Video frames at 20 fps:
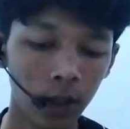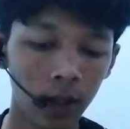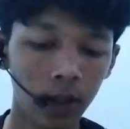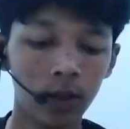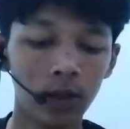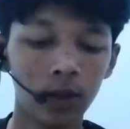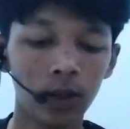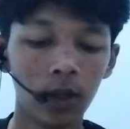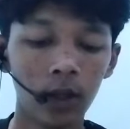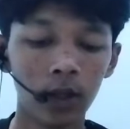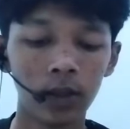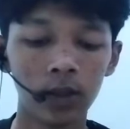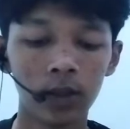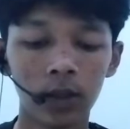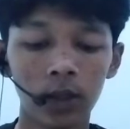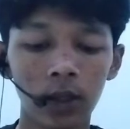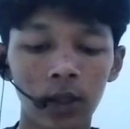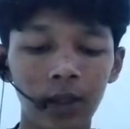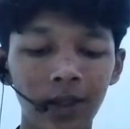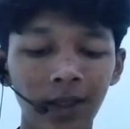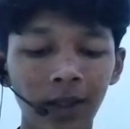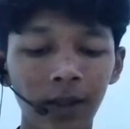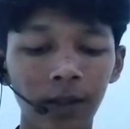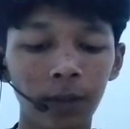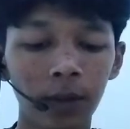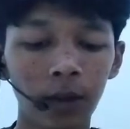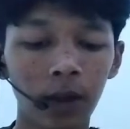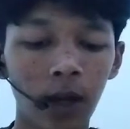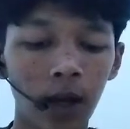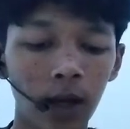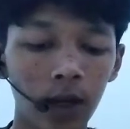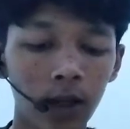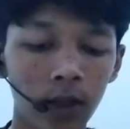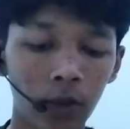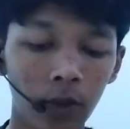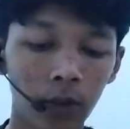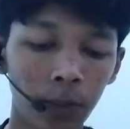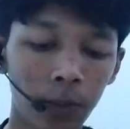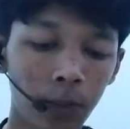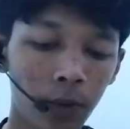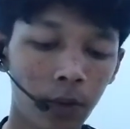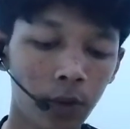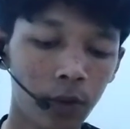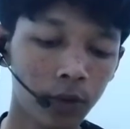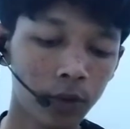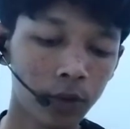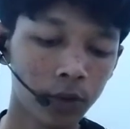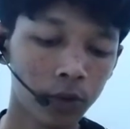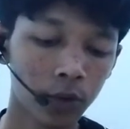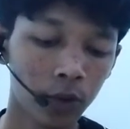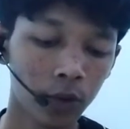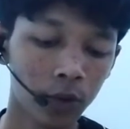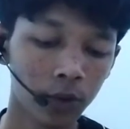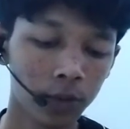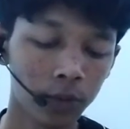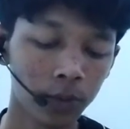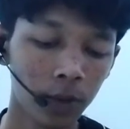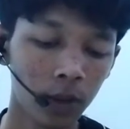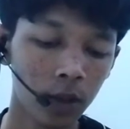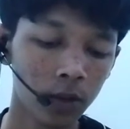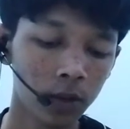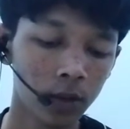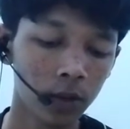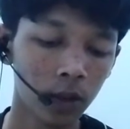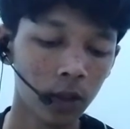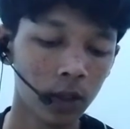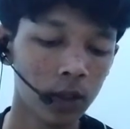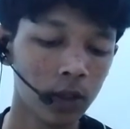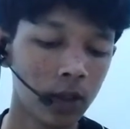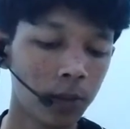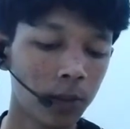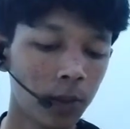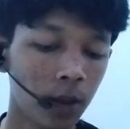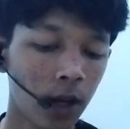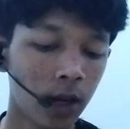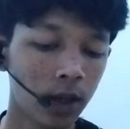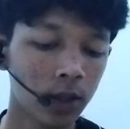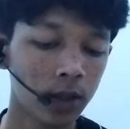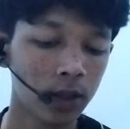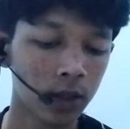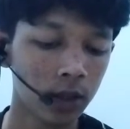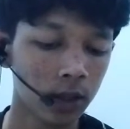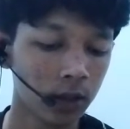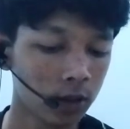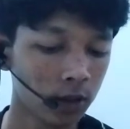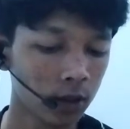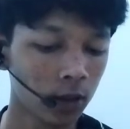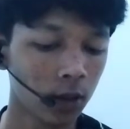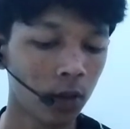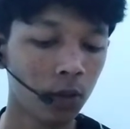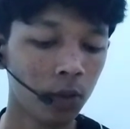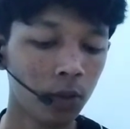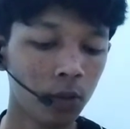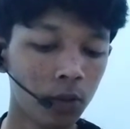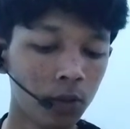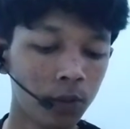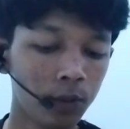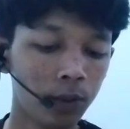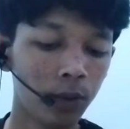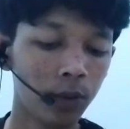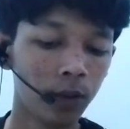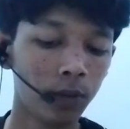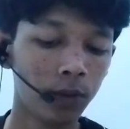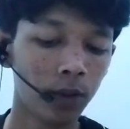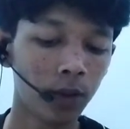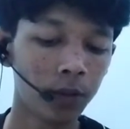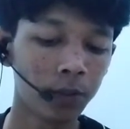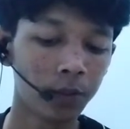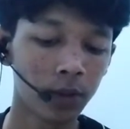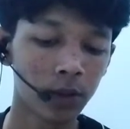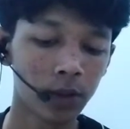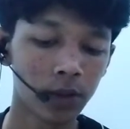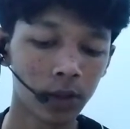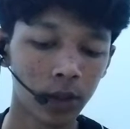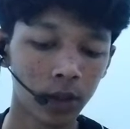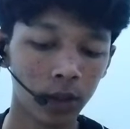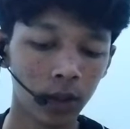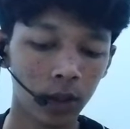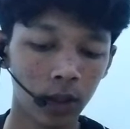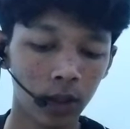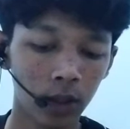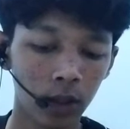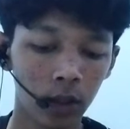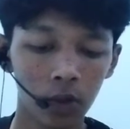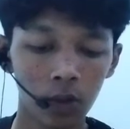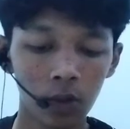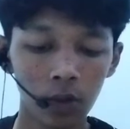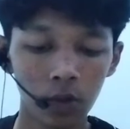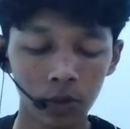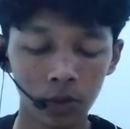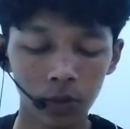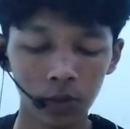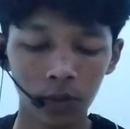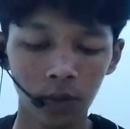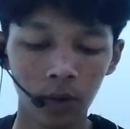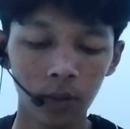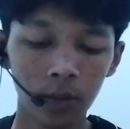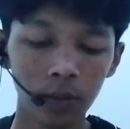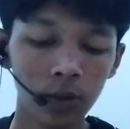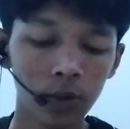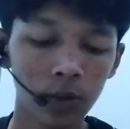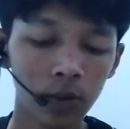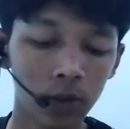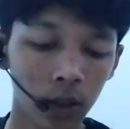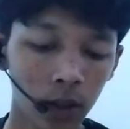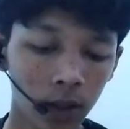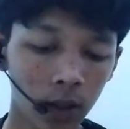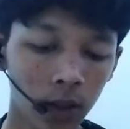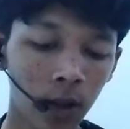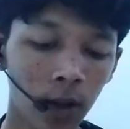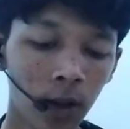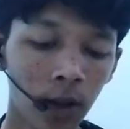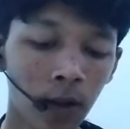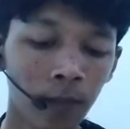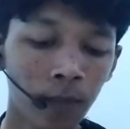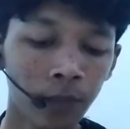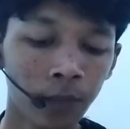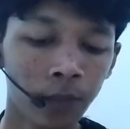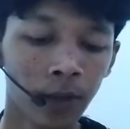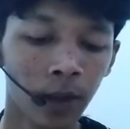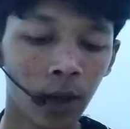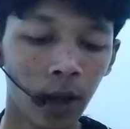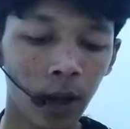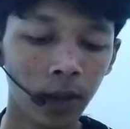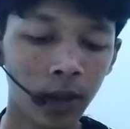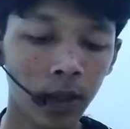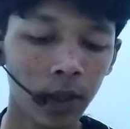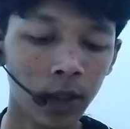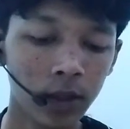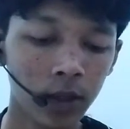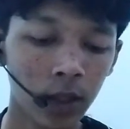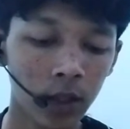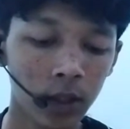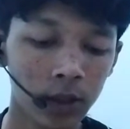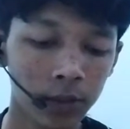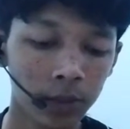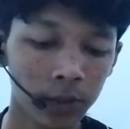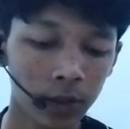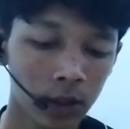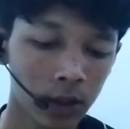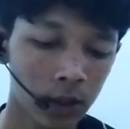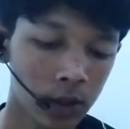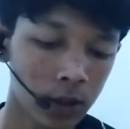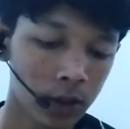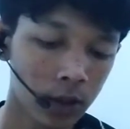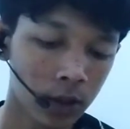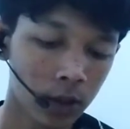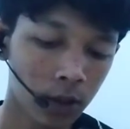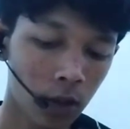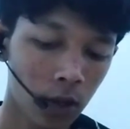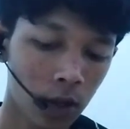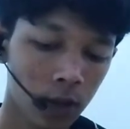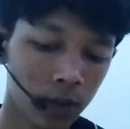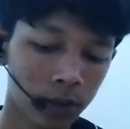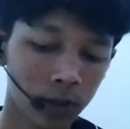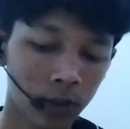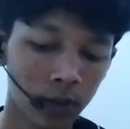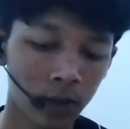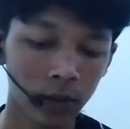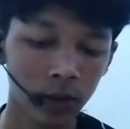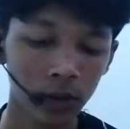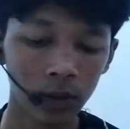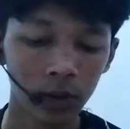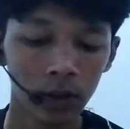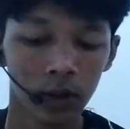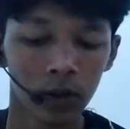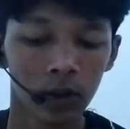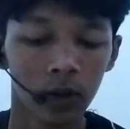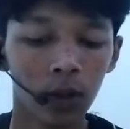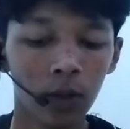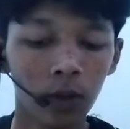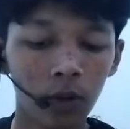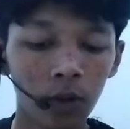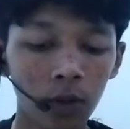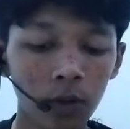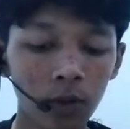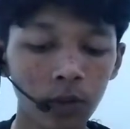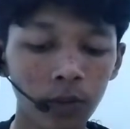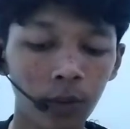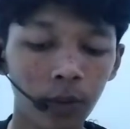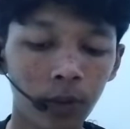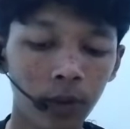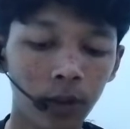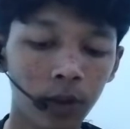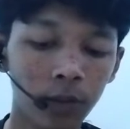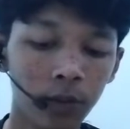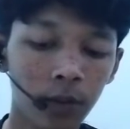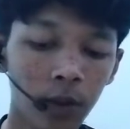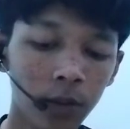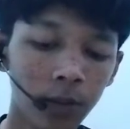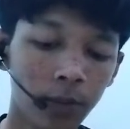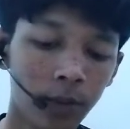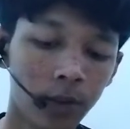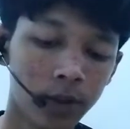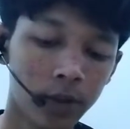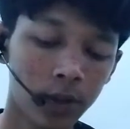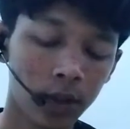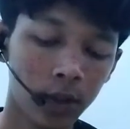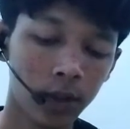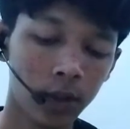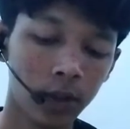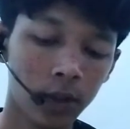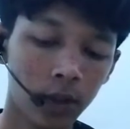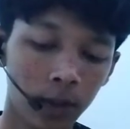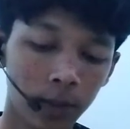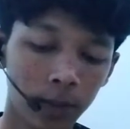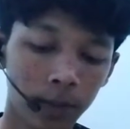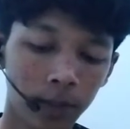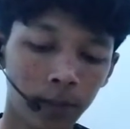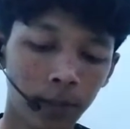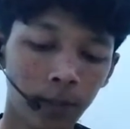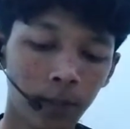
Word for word: Index CPI report showed monthly CPI gained 0.1% in August from July, against expectation of a 0.1% dip.